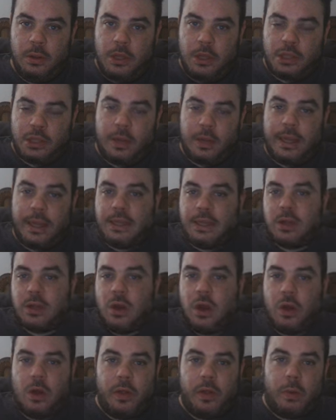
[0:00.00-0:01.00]
So they can
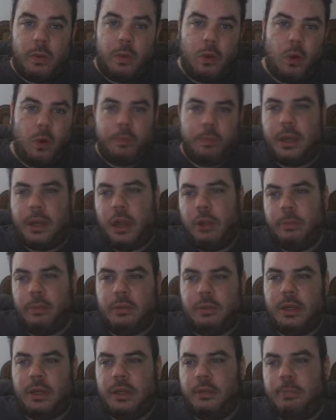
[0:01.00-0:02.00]
talk all they want, well, Pierre
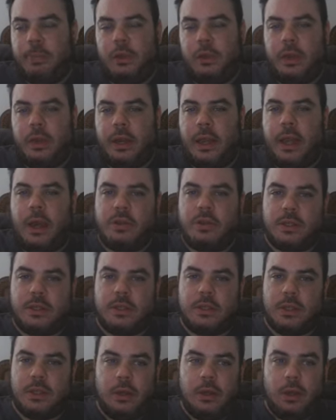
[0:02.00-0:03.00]
didn't build any
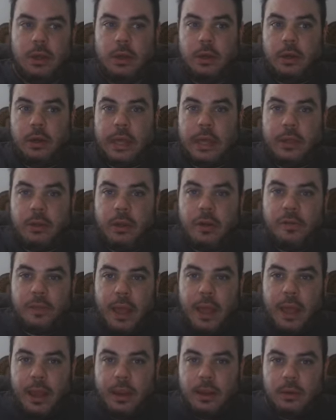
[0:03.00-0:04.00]
houses. Neither have
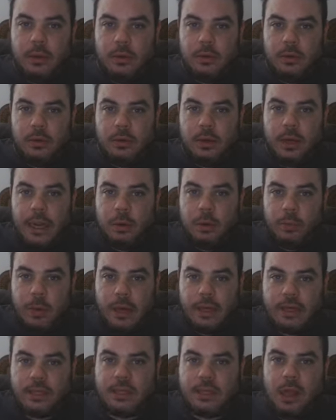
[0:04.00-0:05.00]
they. And
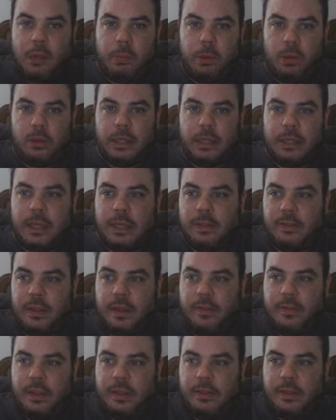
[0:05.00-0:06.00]
rent has doubled and
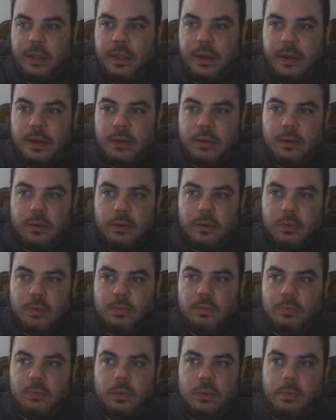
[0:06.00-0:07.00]
they let in
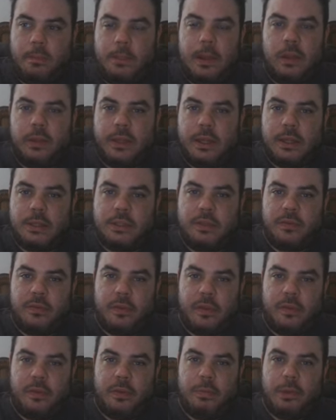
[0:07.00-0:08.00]
millions
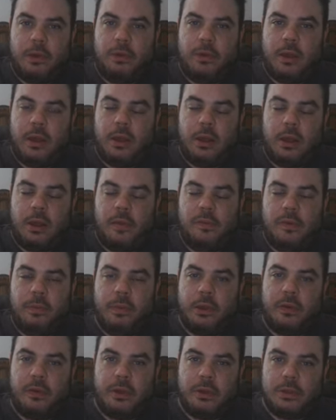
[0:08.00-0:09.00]
of
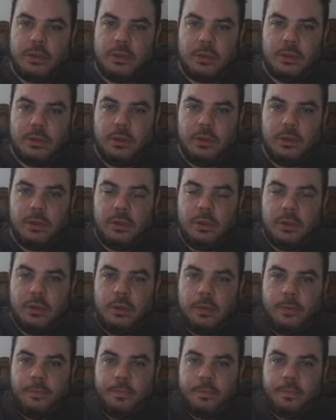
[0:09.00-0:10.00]
immigrants.
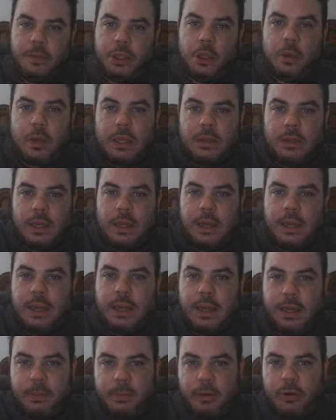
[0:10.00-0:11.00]
You can let
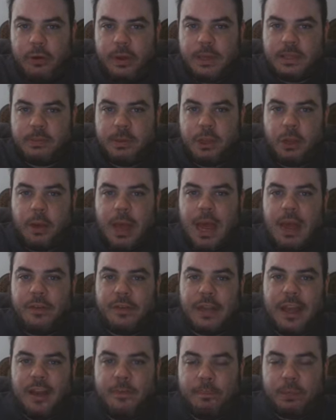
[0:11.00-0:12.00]
in immigrants, but you have
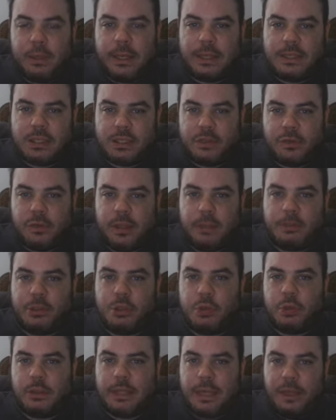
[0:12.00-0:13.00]
to have places for them
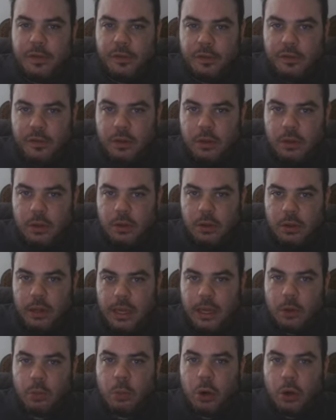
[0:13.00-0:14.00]
to live
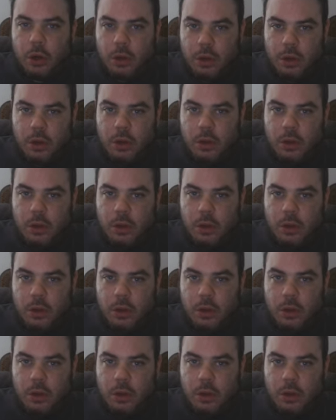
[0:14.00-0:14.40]
and work.